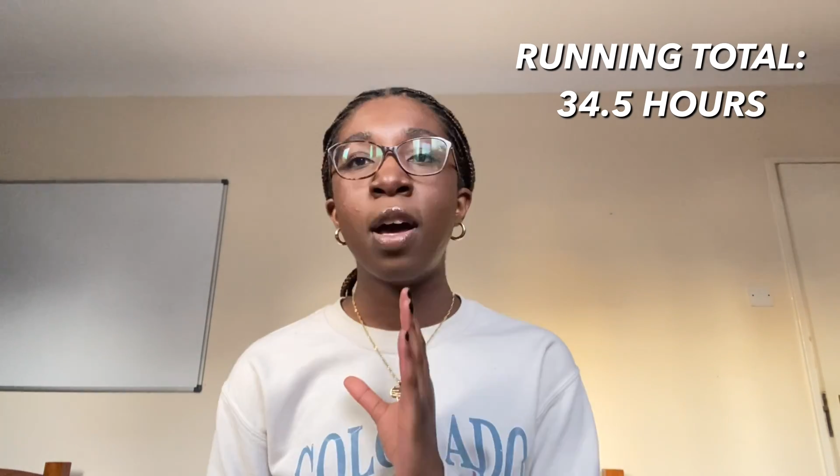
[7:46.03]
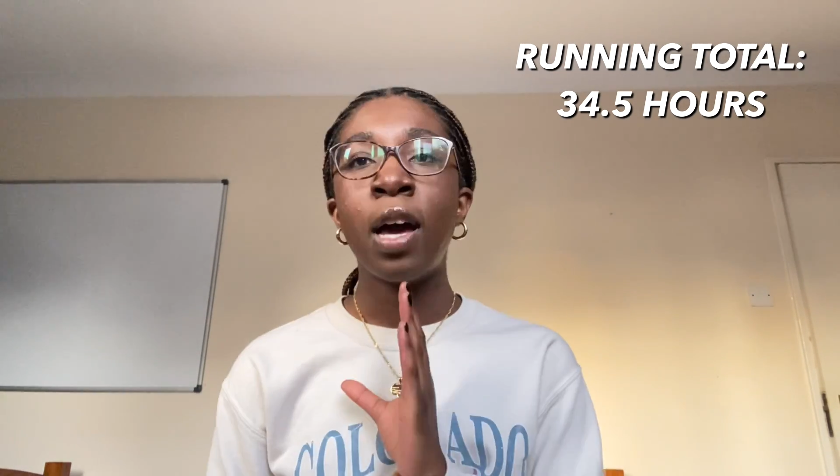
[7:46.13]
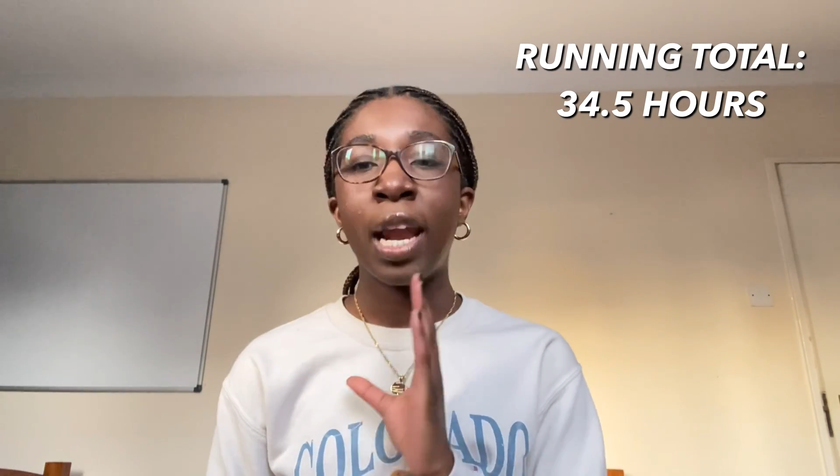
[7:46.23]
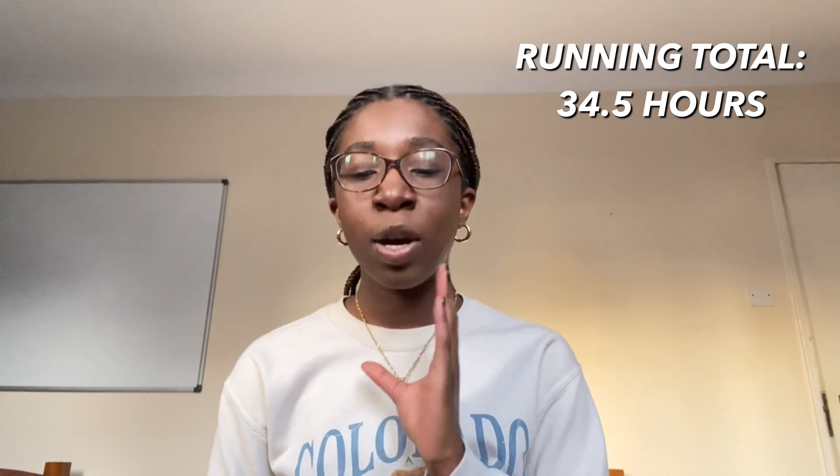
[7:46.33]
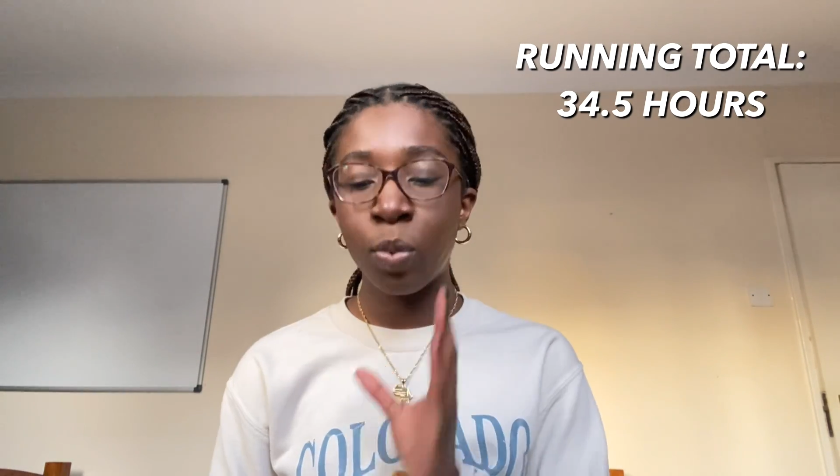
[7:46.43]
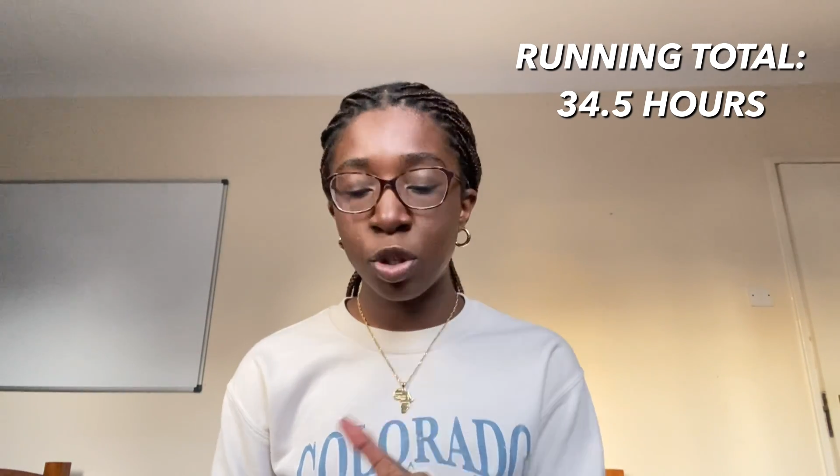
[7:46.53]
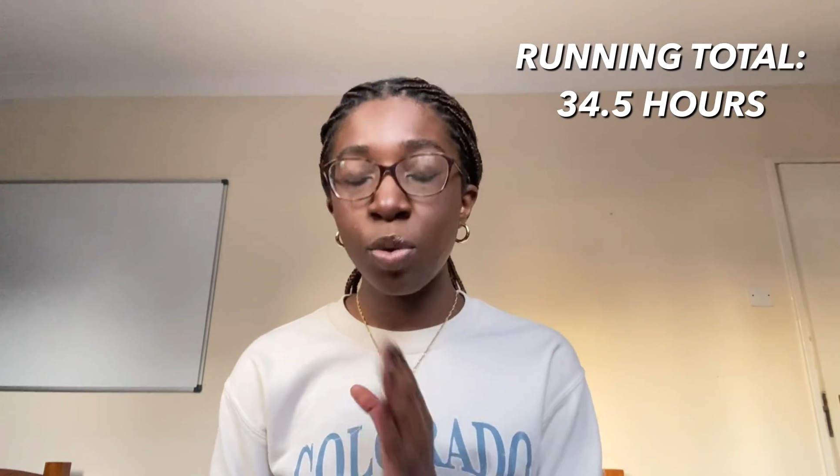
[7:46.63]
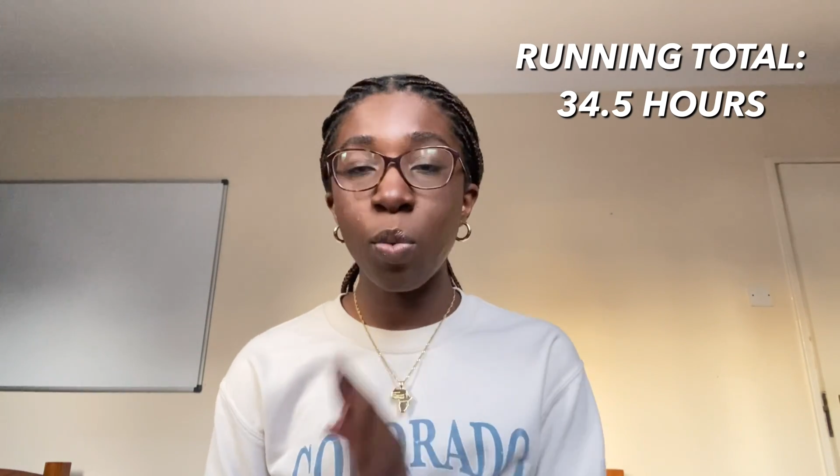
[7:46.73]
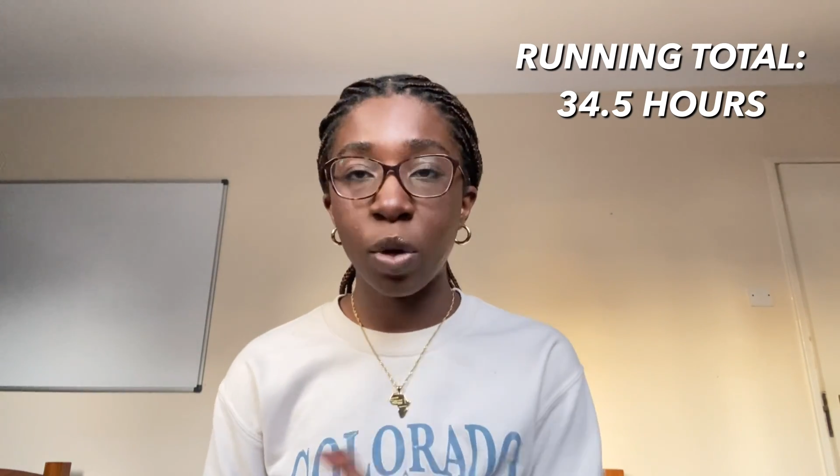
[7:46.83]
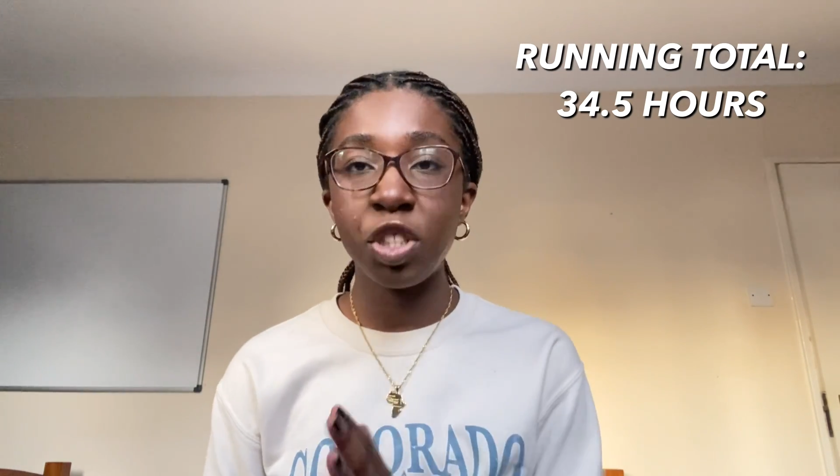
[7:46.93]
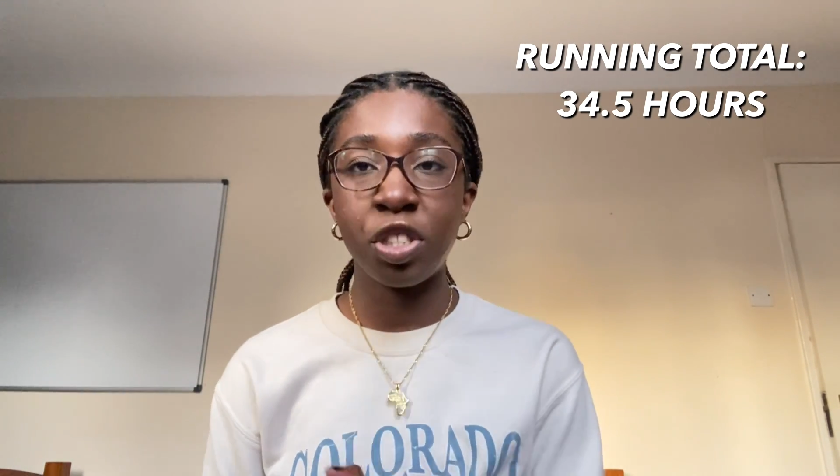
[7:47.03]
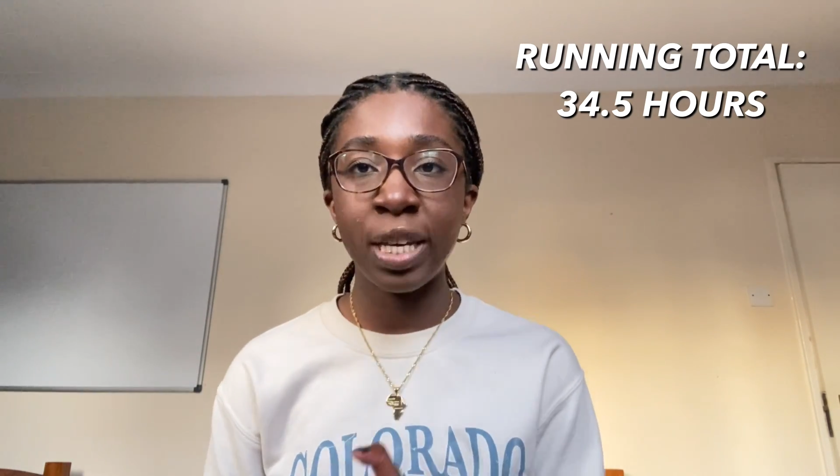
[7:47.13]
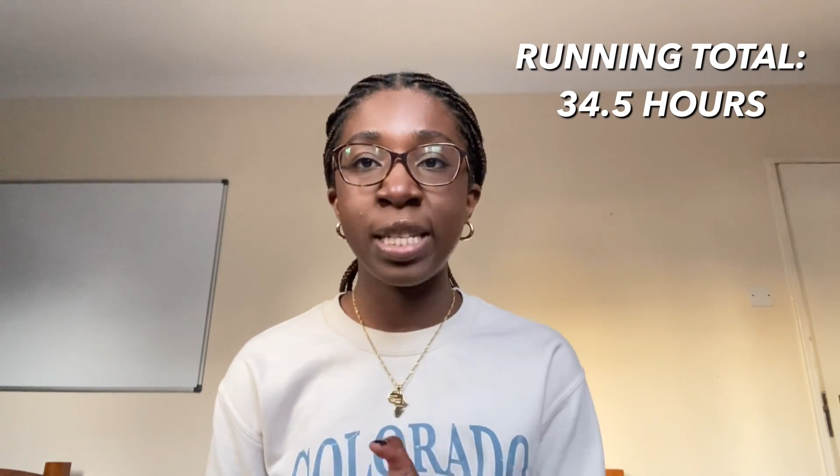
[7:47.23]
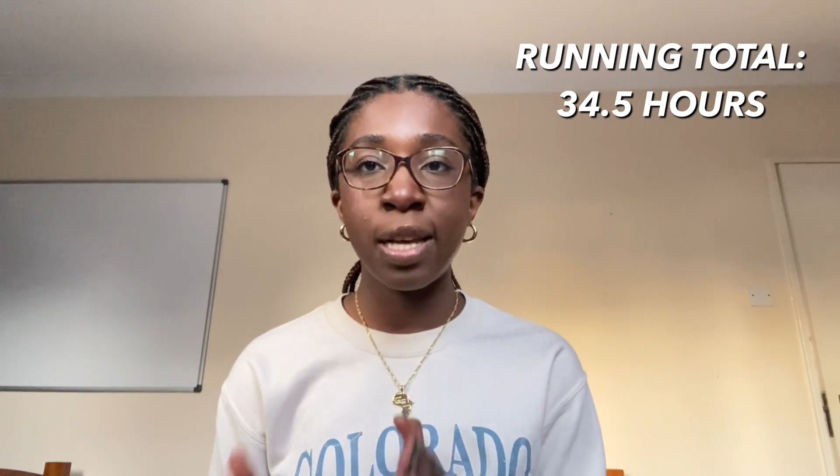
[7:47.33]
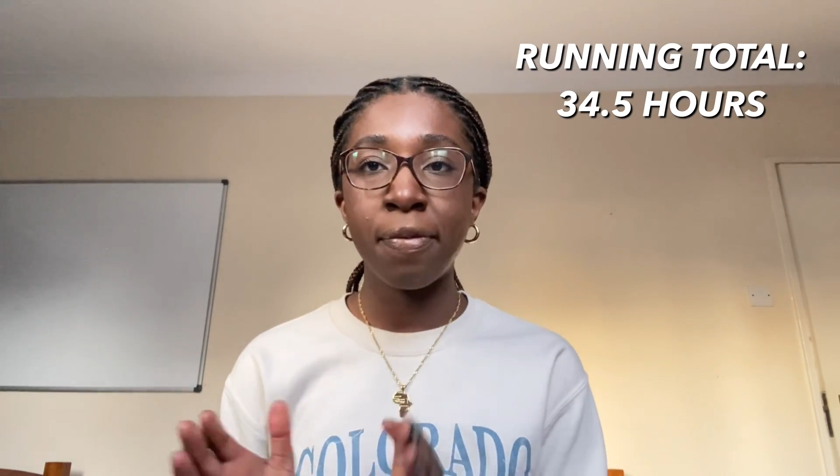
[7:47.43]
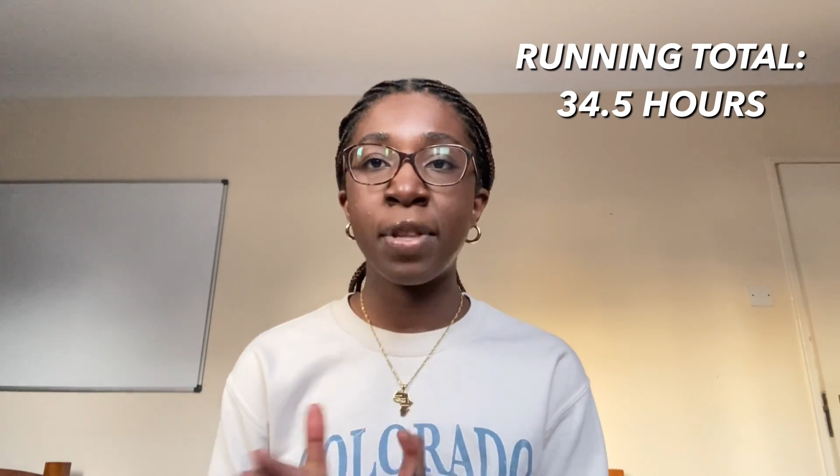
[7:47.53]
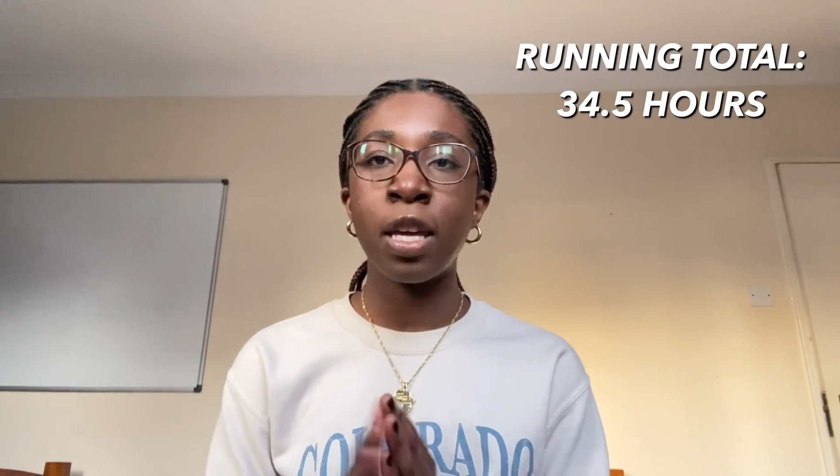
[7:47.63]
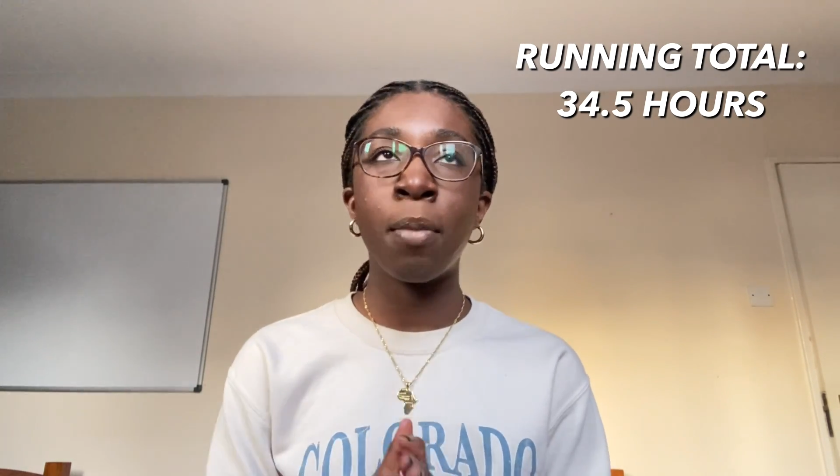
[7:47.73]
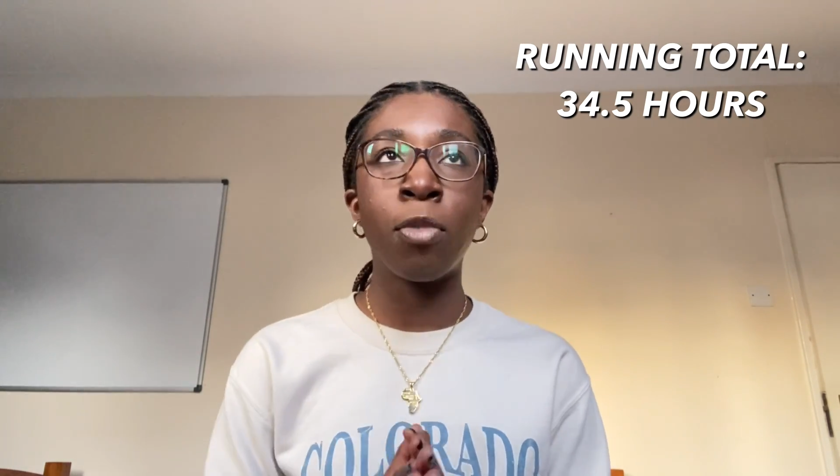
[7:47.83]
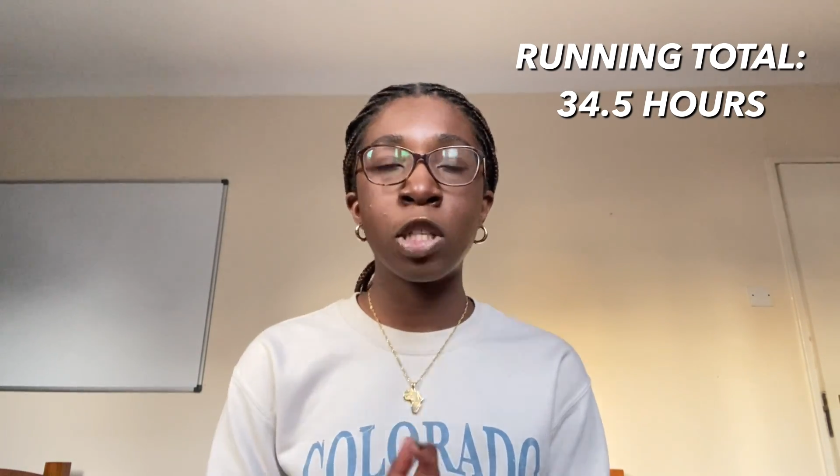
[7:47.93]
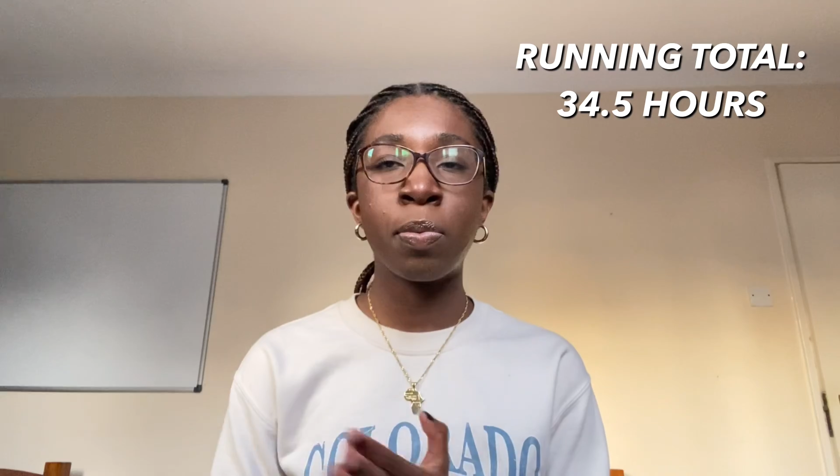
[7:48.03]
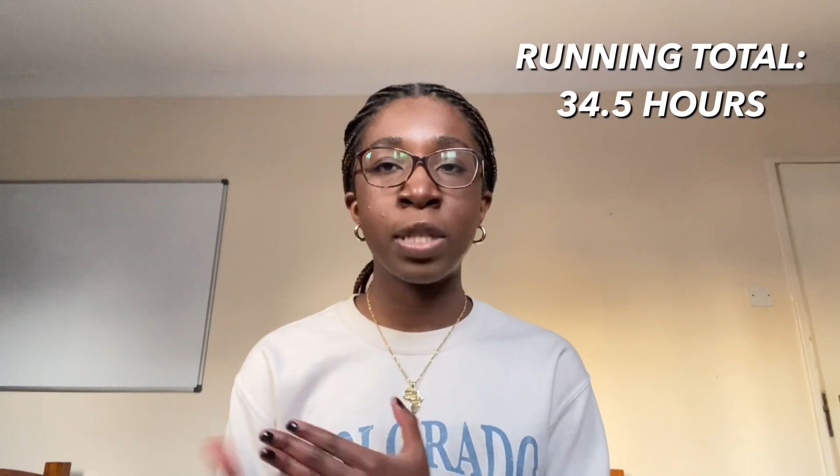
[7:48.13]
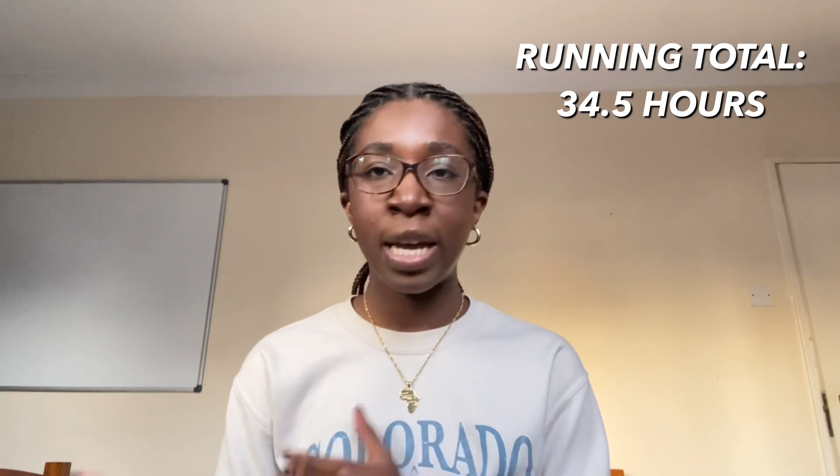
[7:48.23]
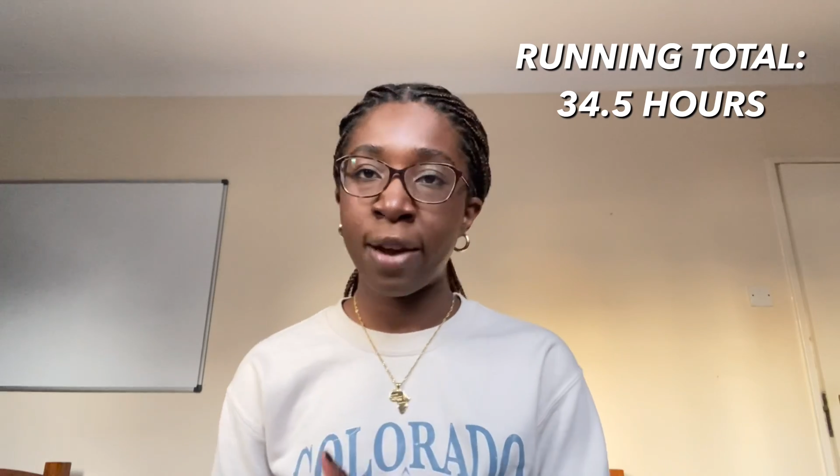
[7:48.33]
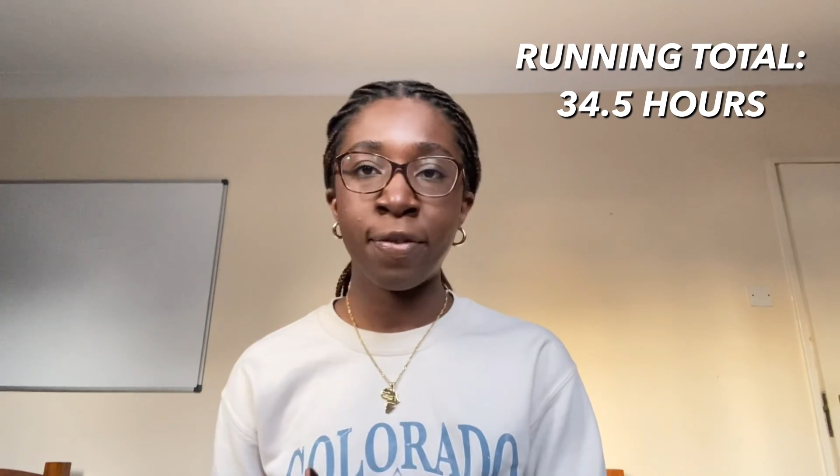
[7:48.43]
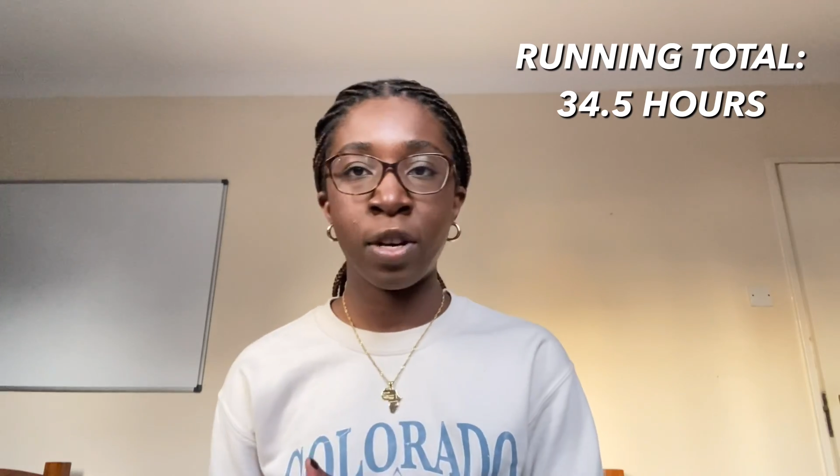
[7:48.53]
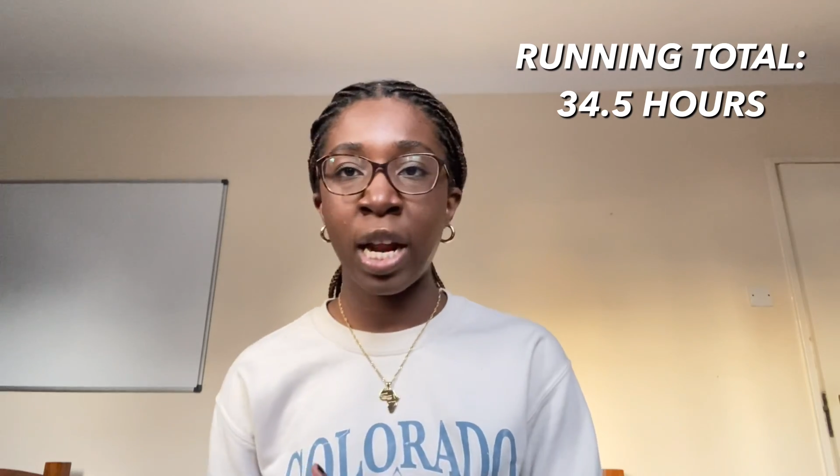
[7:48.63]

Like, doing one sheet is definitely a multiple day effort.